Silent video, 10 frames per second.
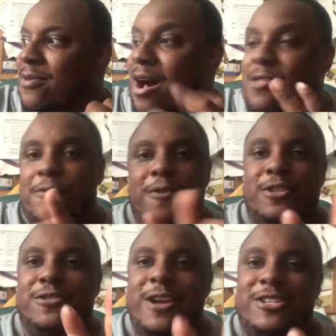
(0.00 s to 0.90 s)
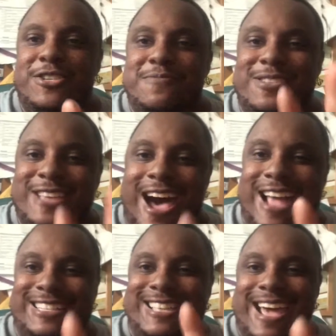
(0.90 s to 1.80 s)
other frustration
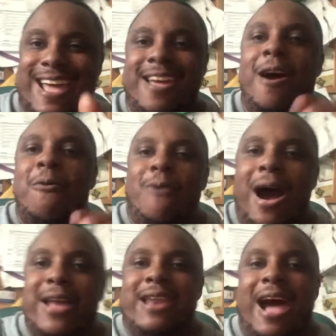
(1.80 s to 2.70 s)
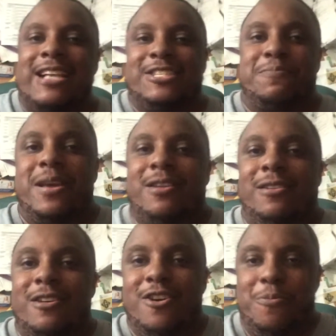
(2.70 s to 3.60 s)
besides that. Why not spend a
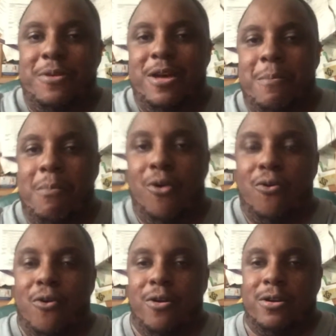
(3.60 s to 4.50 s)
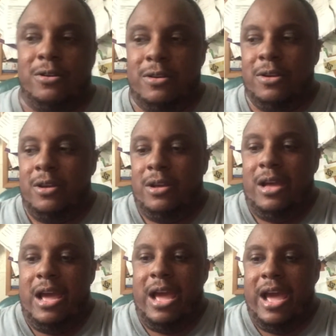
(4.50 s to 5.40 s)
little bit more
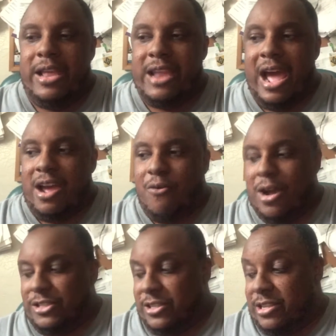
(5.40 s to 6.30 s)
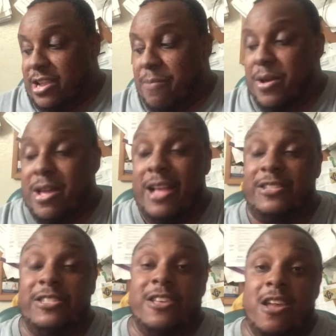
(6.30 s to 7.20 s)
and not question it?
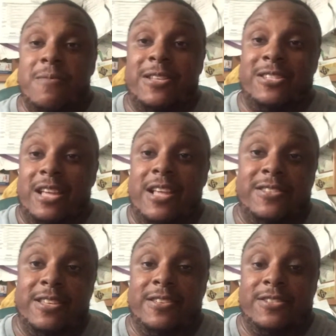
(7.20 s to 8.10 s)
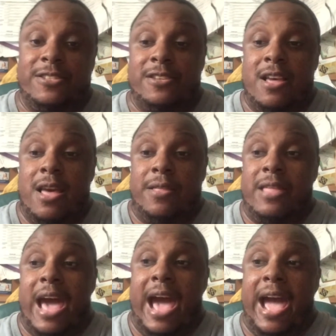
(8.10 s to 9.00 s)
Because it's going to be seasons
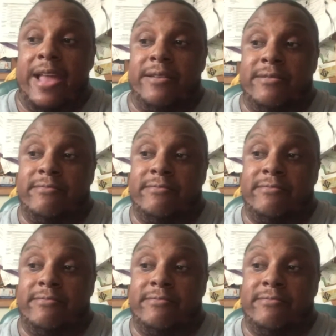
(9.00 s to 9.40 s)
that,